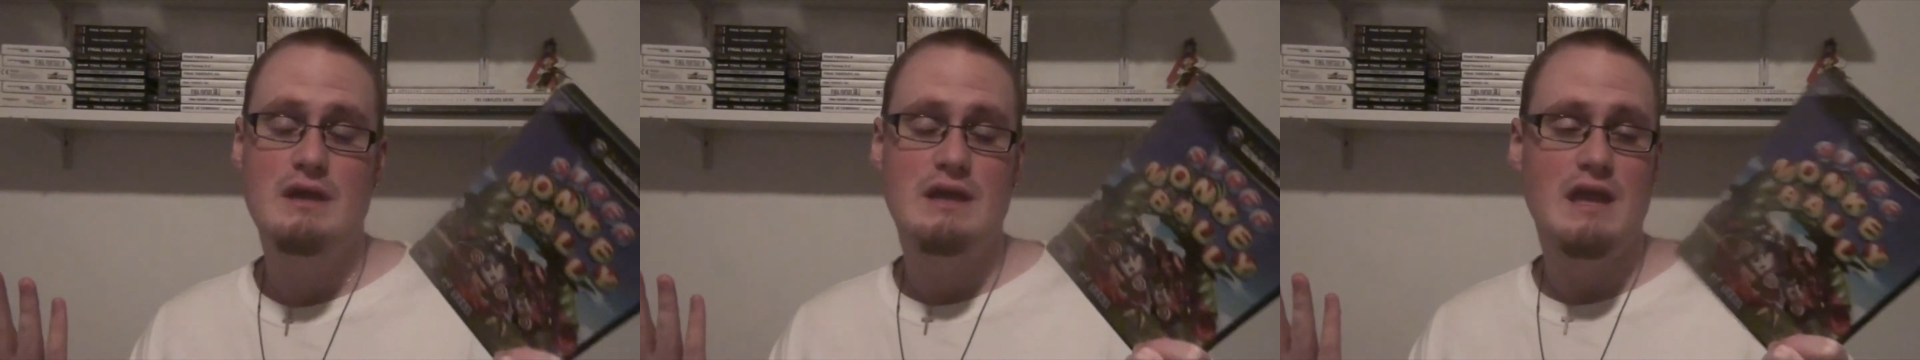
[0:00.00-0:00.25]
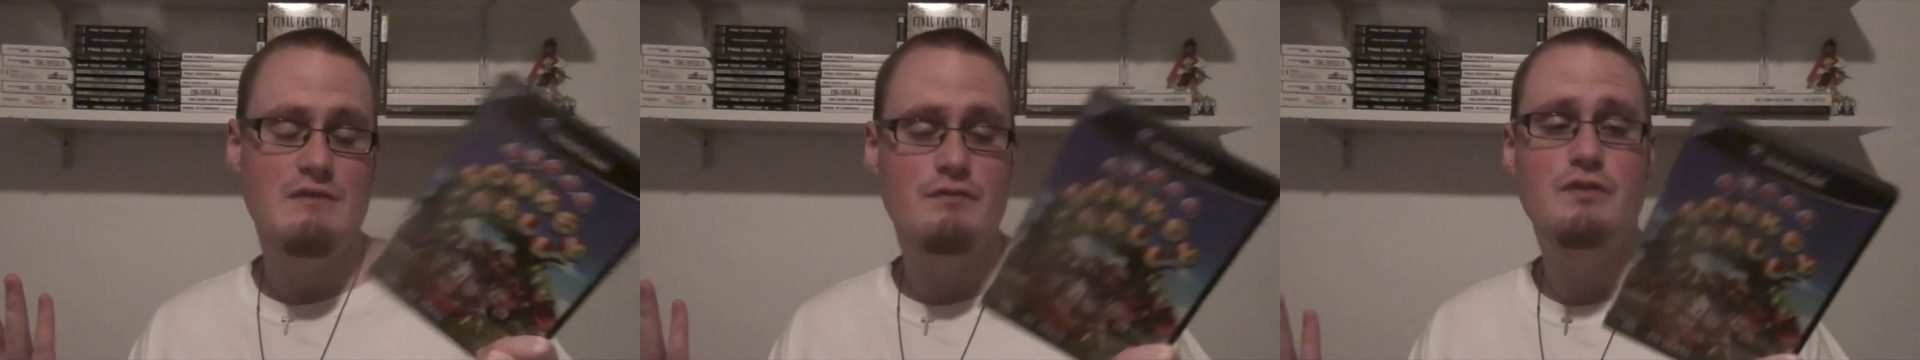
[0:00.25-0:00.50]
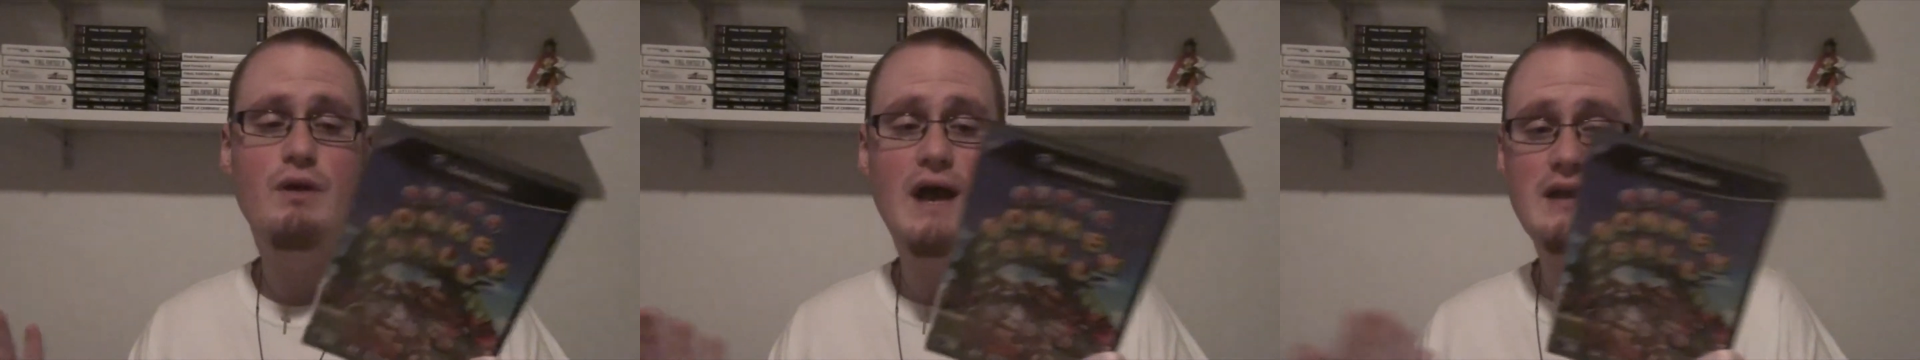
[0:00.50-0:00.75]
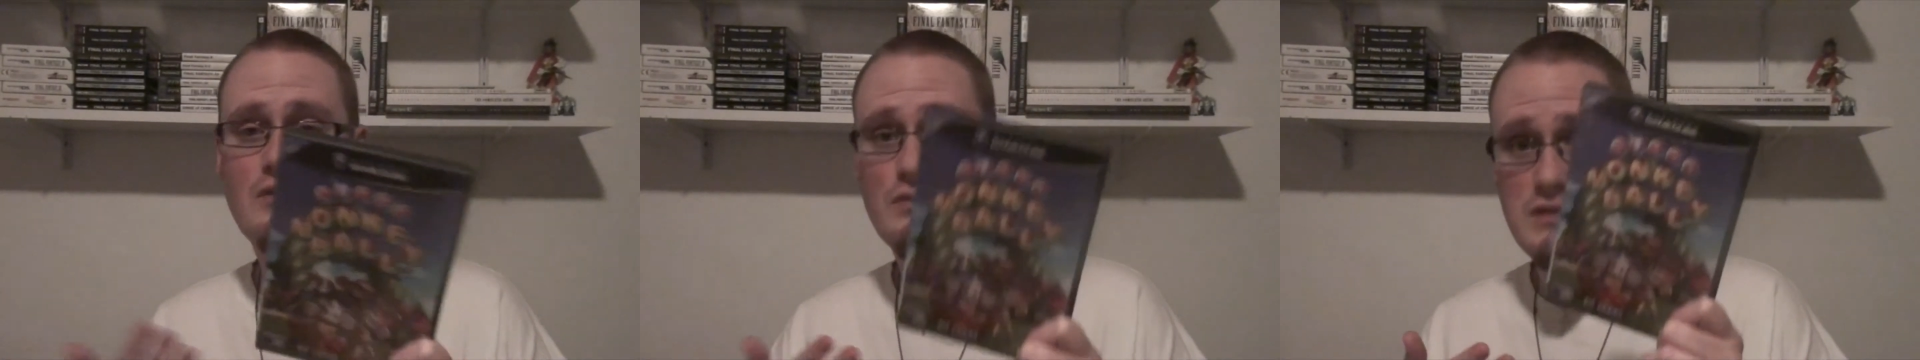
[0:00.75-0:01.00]
Even though I
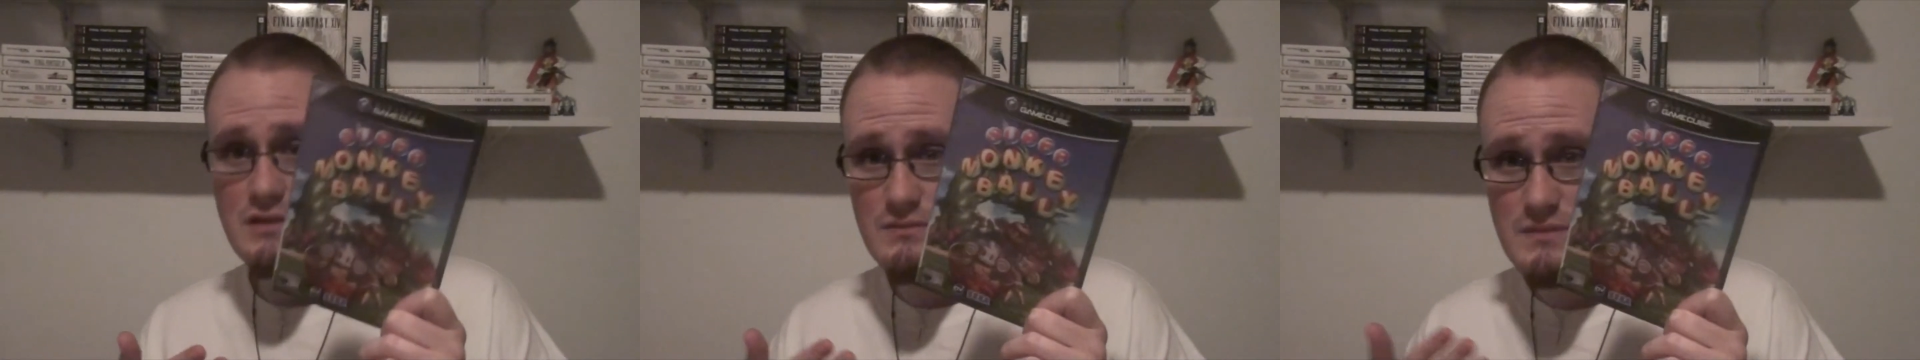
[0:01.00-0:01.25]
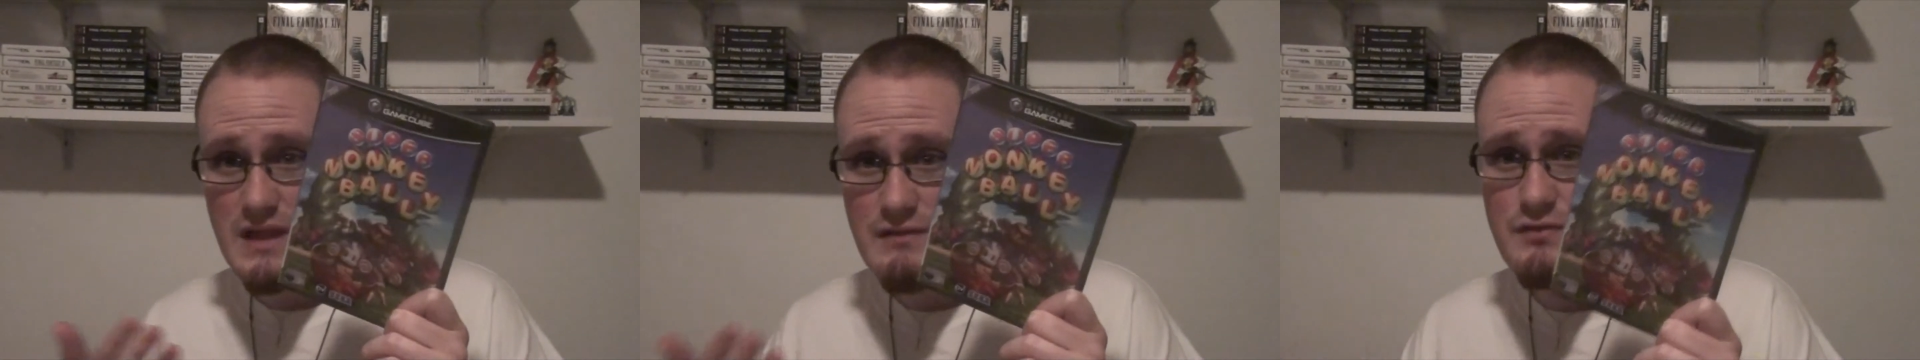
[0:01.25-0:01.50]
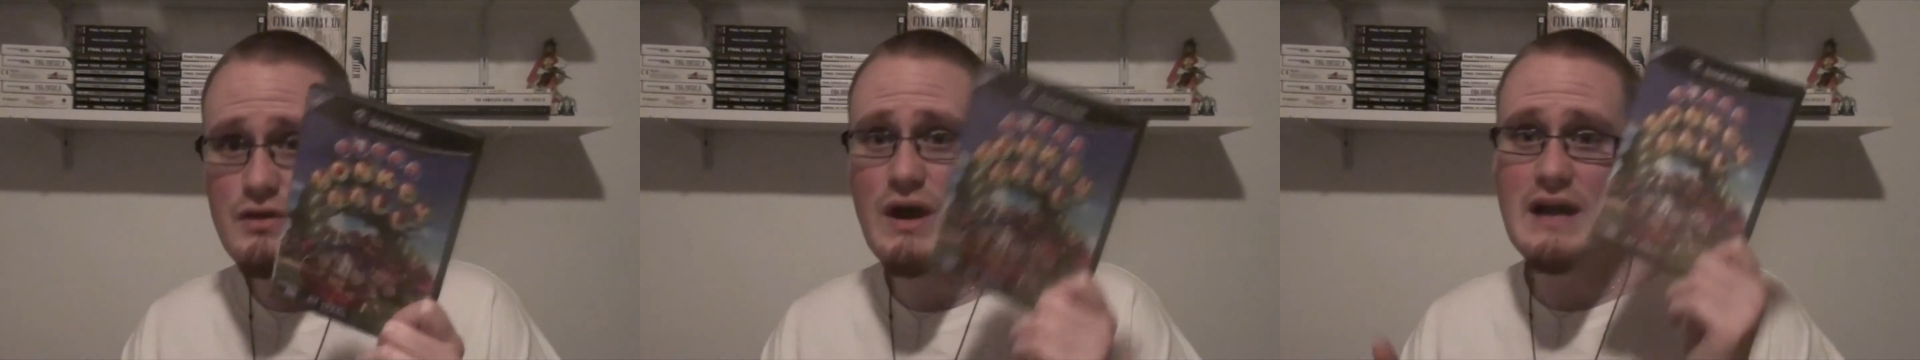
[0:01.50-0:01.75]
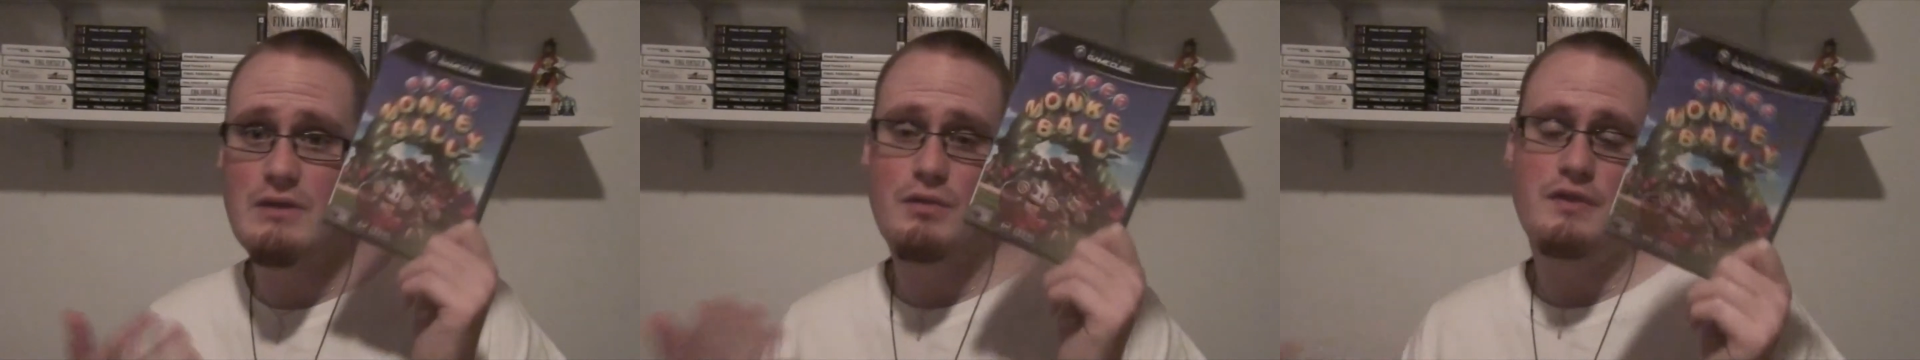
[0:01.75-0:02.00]
don't
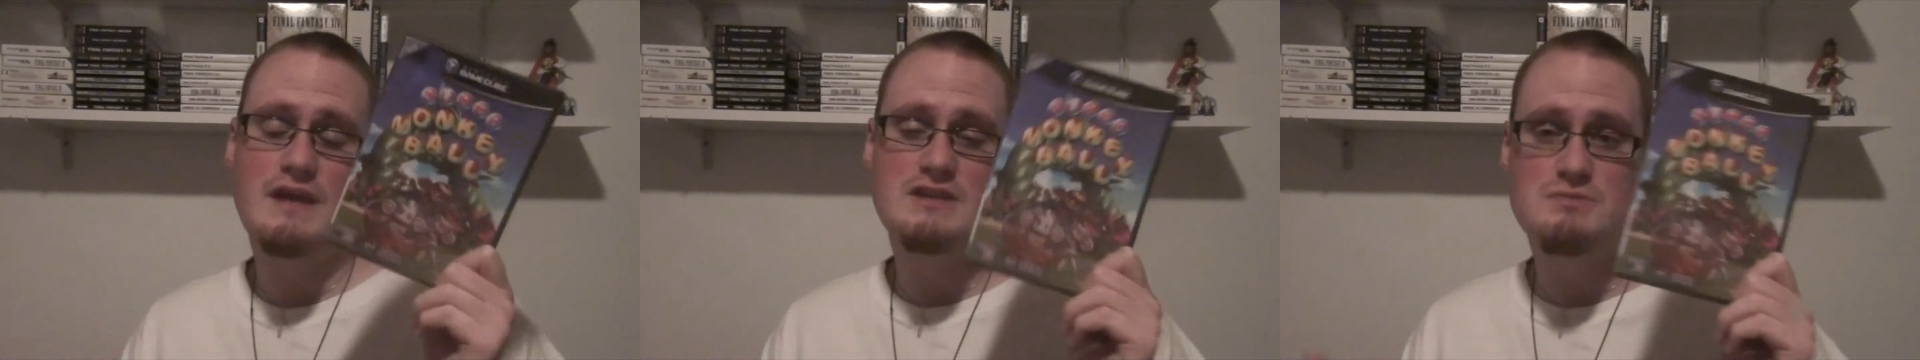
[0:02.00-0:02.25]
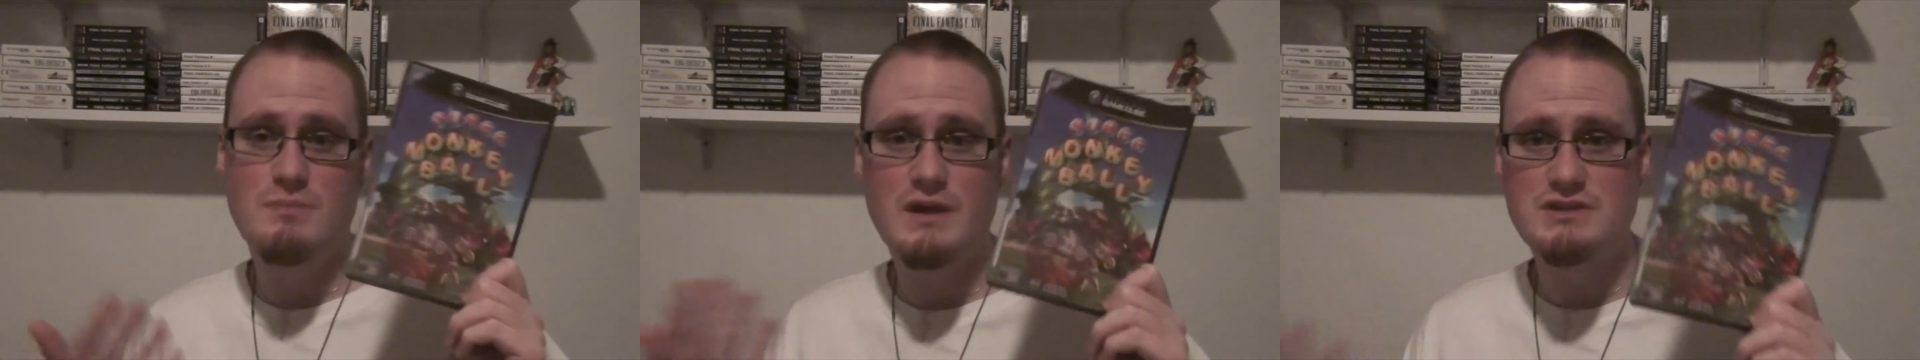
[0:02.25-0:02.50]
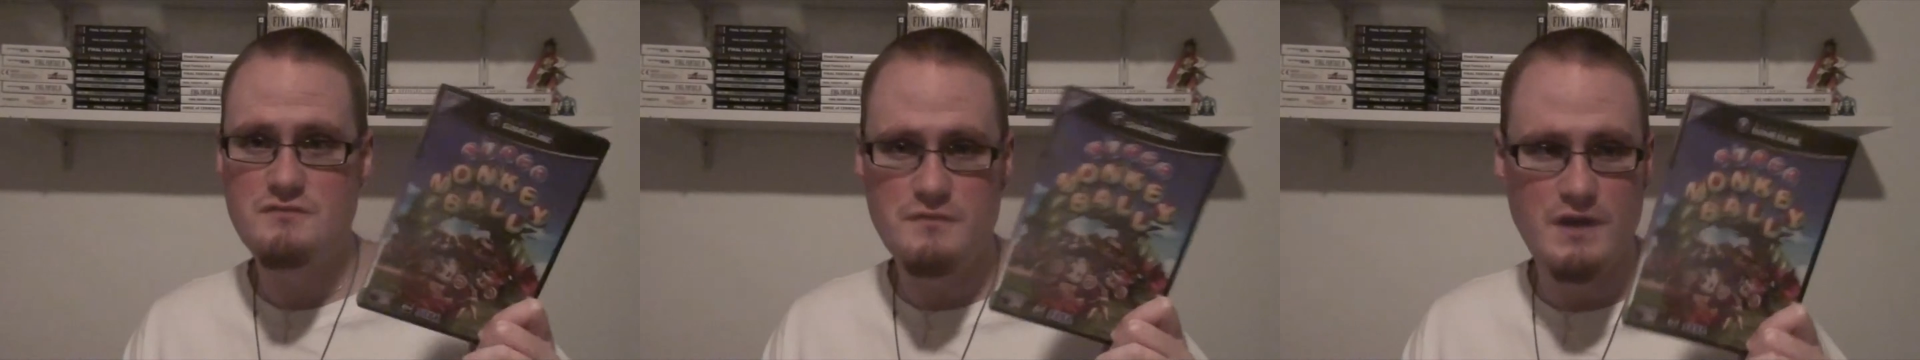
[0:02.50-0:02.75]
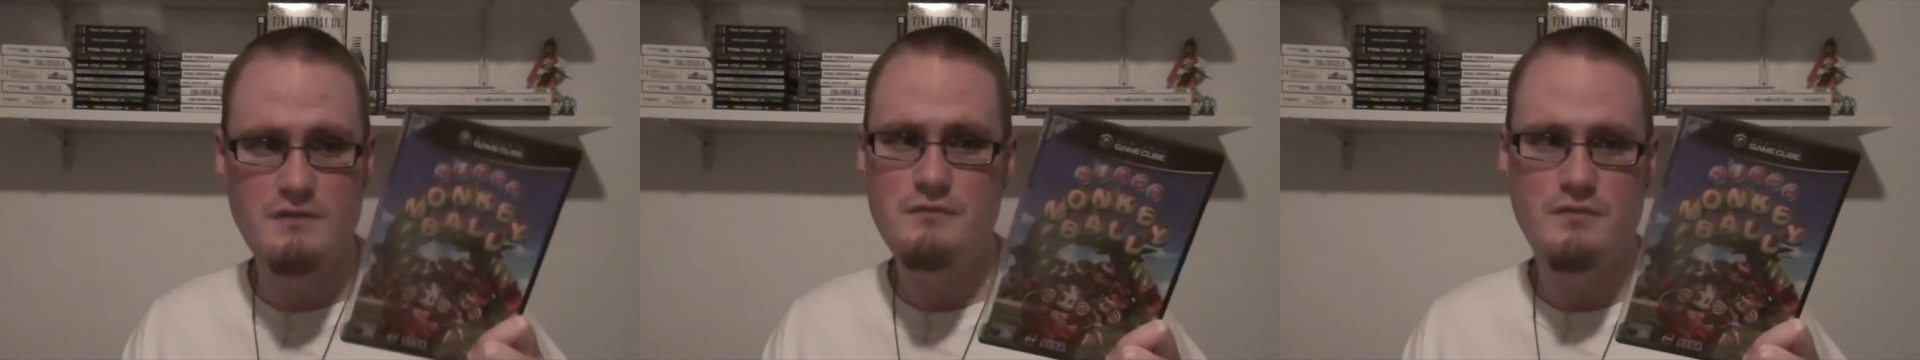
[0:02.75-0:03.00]
think it's much
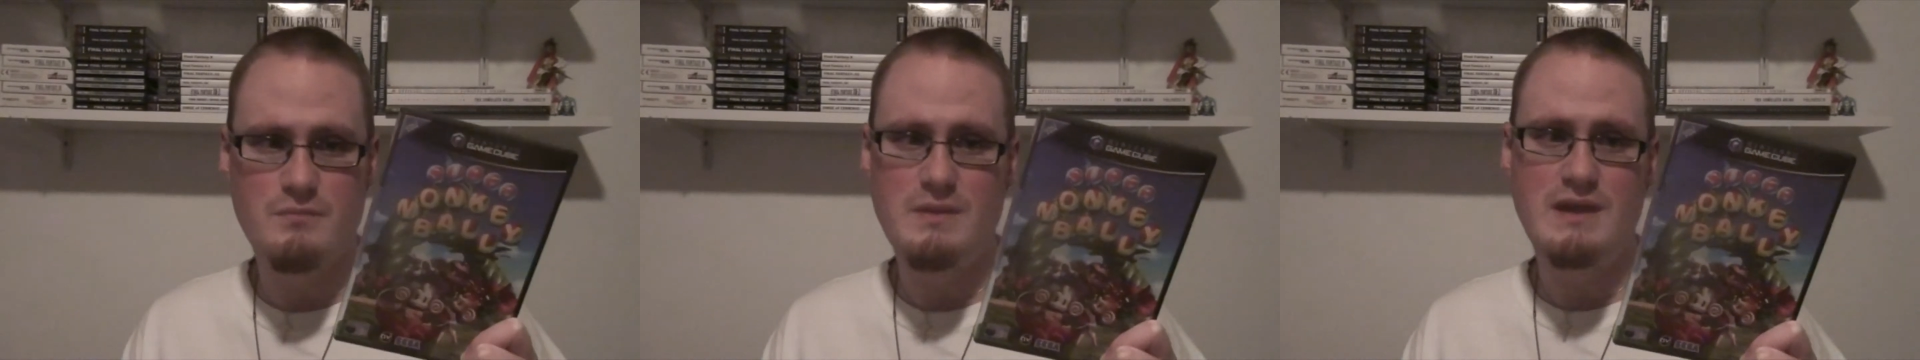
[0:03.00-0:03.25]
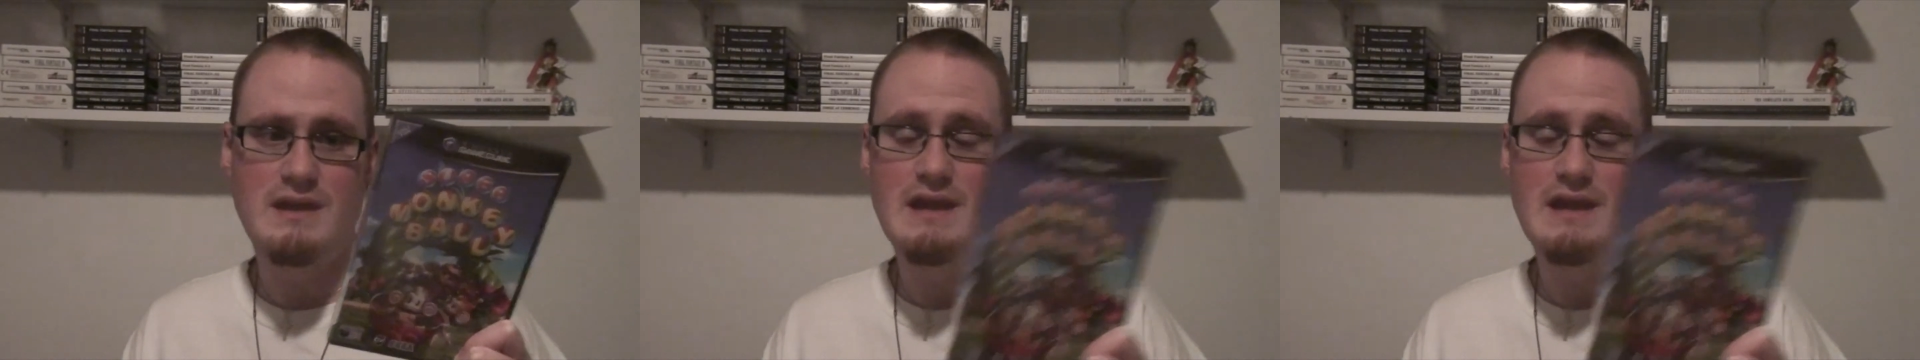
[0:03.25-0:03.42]
fun for me,